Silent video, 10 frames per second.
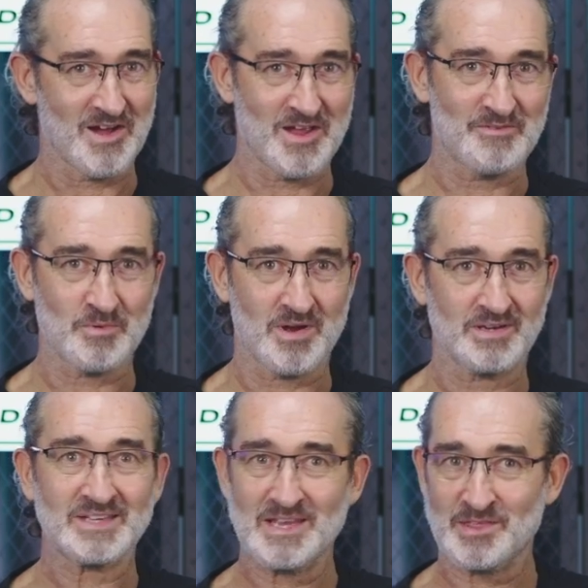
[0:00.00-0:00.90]
Hi
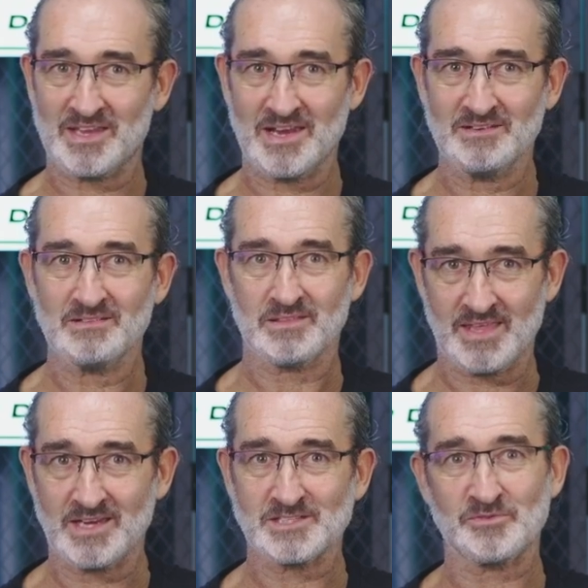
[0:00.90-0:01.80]
everyone, Keith again.
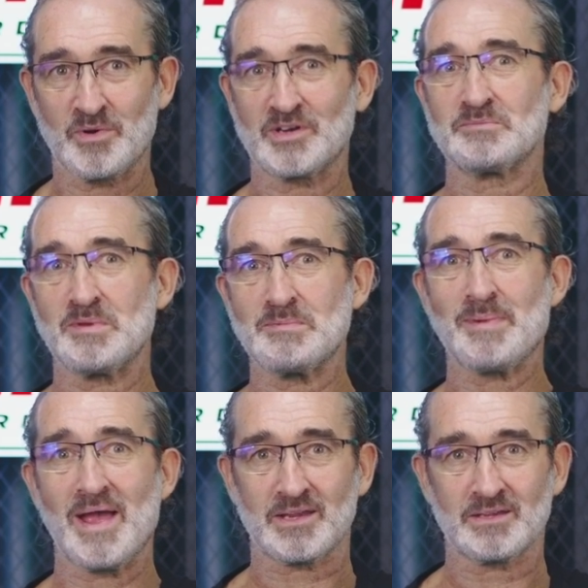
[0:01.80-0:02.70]
Thanks for welcoming me
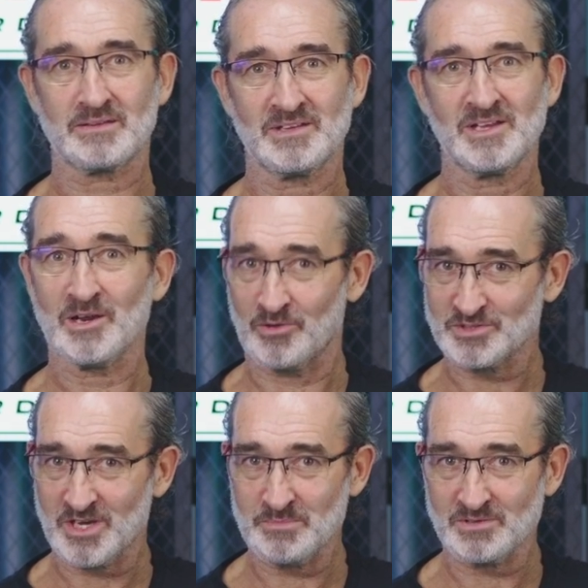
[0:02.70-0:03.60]
back. Long
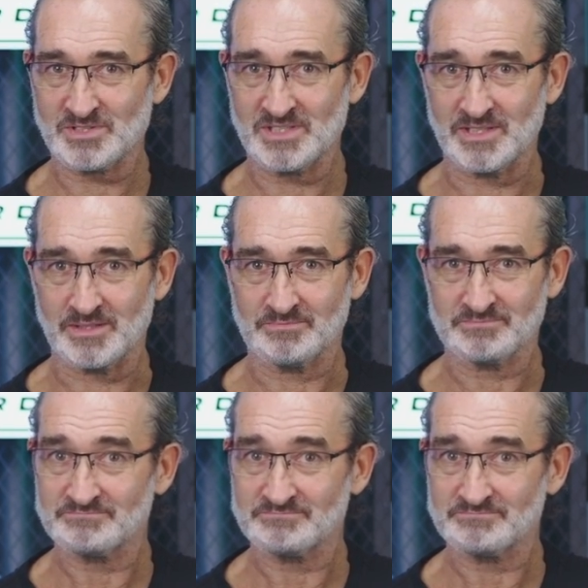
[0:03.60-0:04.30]
time no see.